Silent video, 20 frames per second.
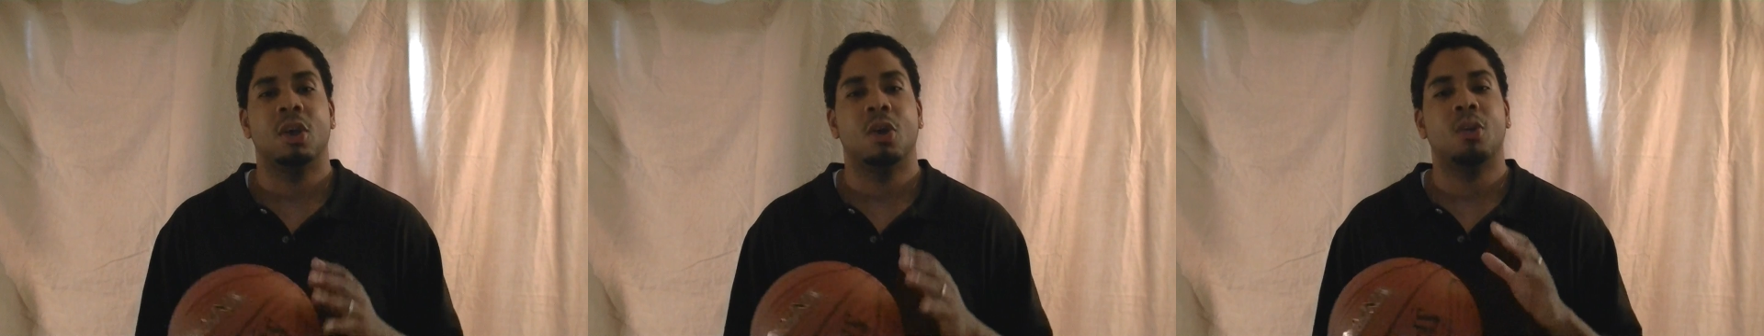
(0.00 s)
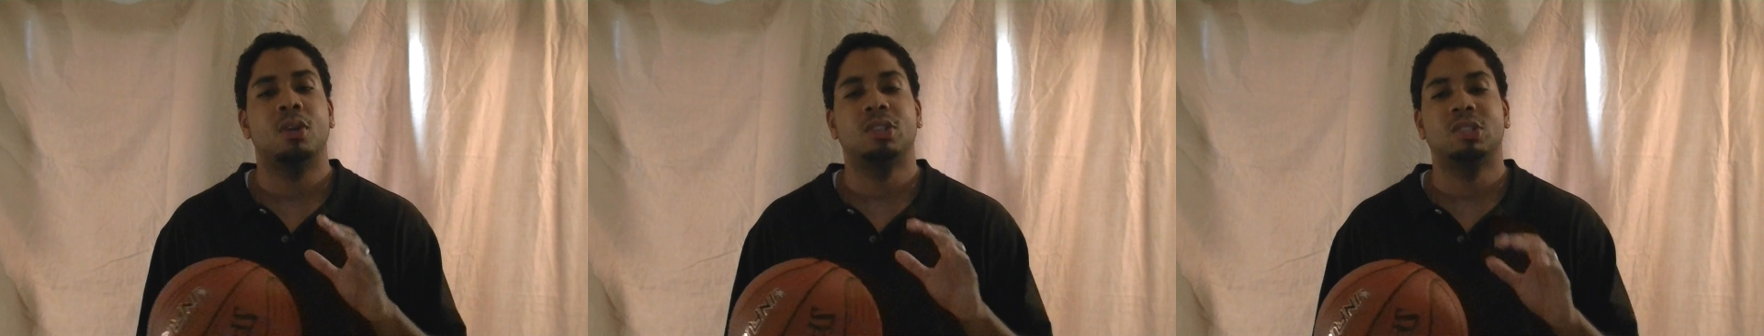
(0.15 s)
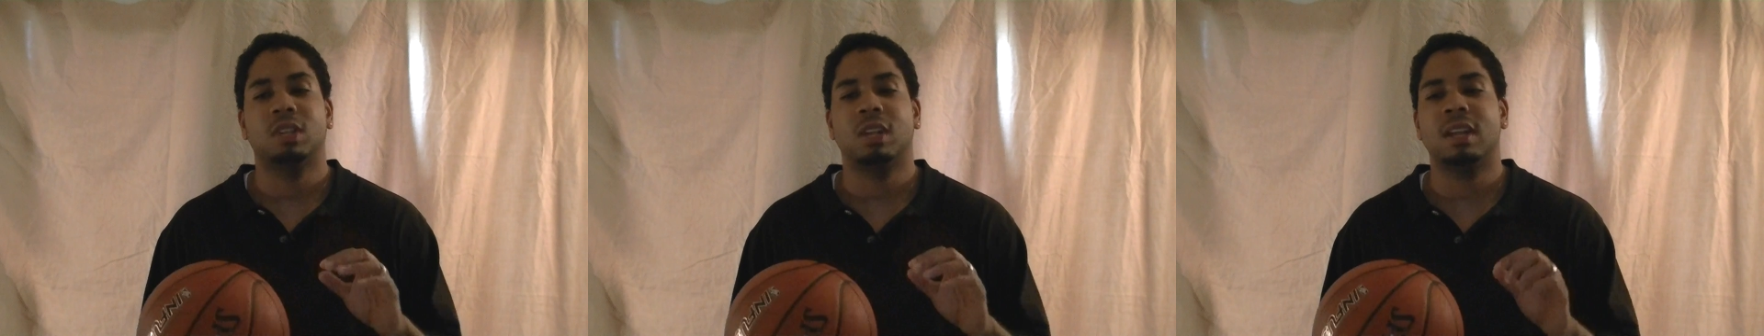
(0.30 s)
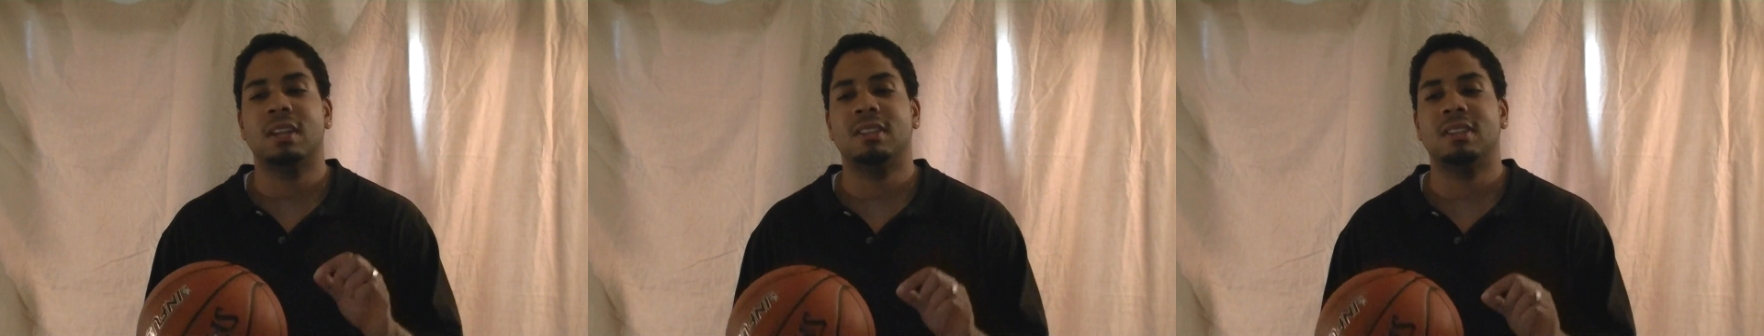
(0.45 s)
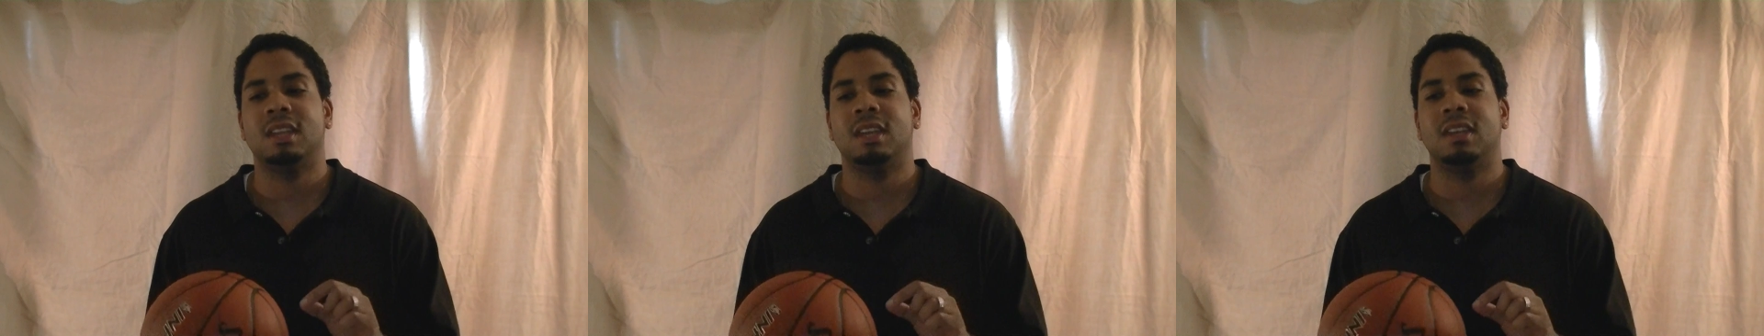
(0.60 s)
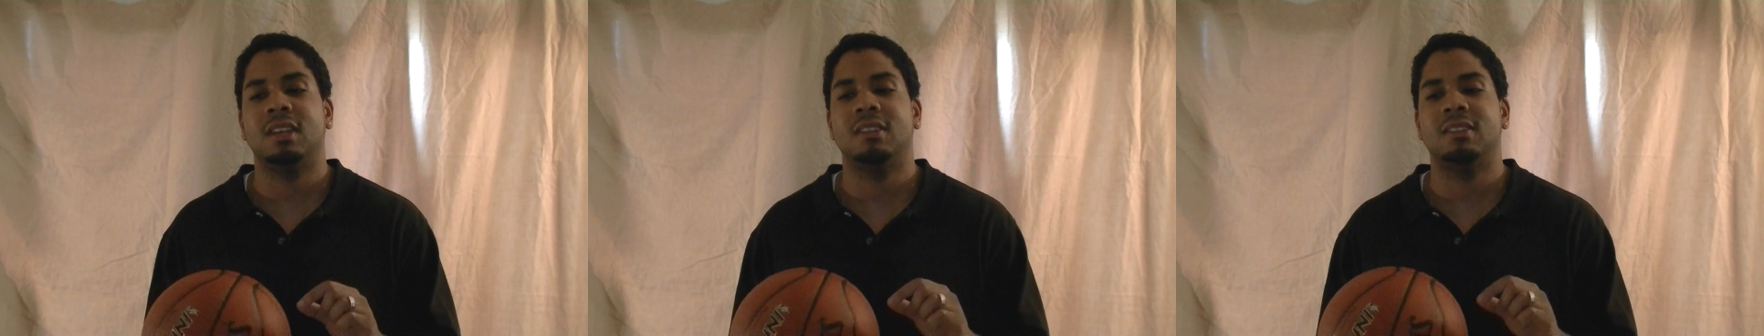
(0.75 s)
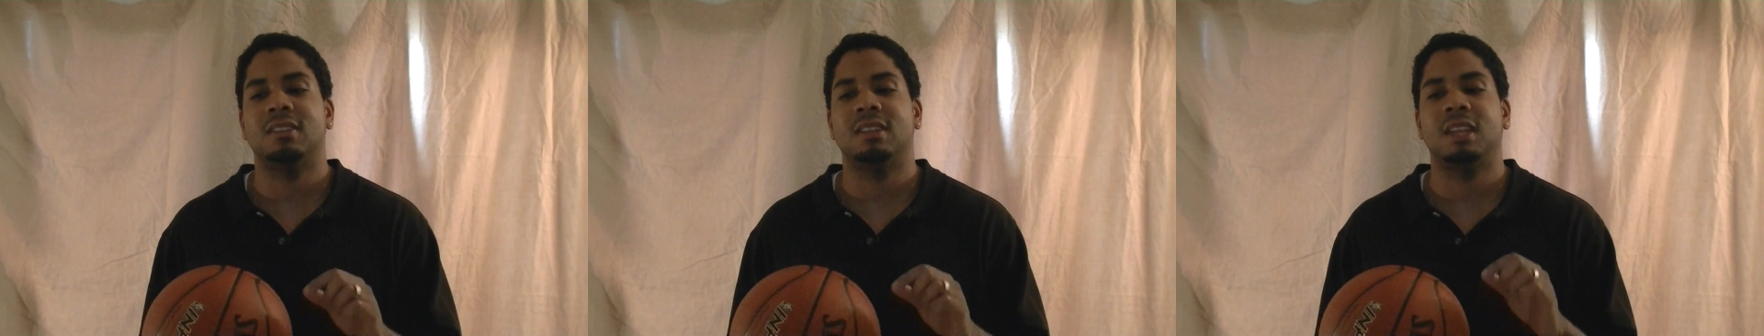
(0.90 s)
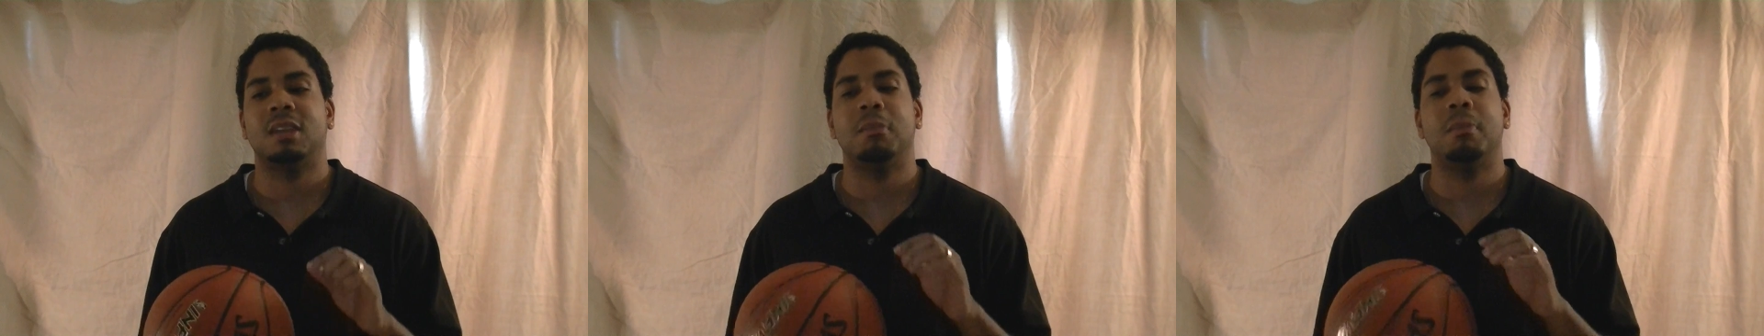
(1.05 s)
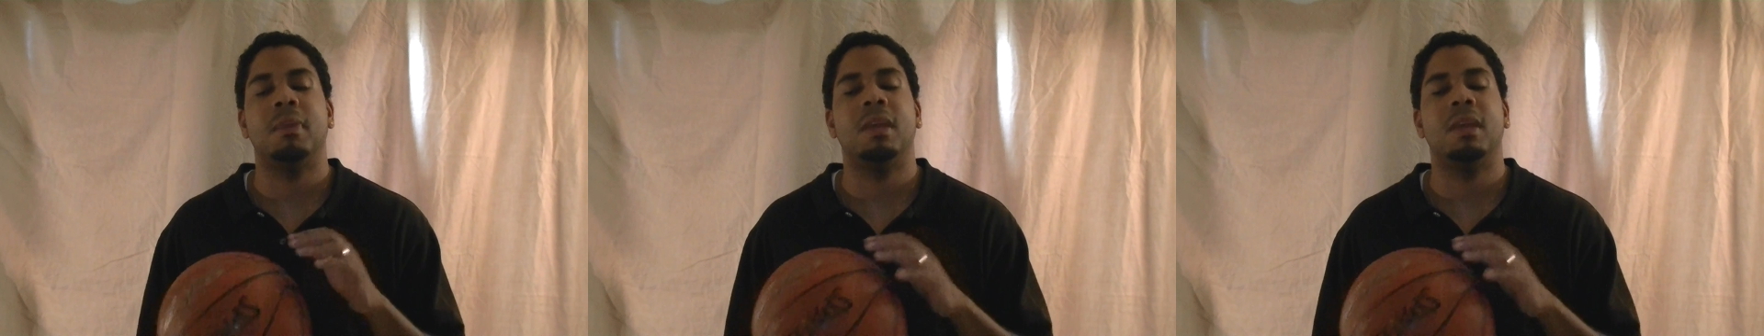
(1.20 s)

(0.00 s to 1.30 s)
or should I say the St.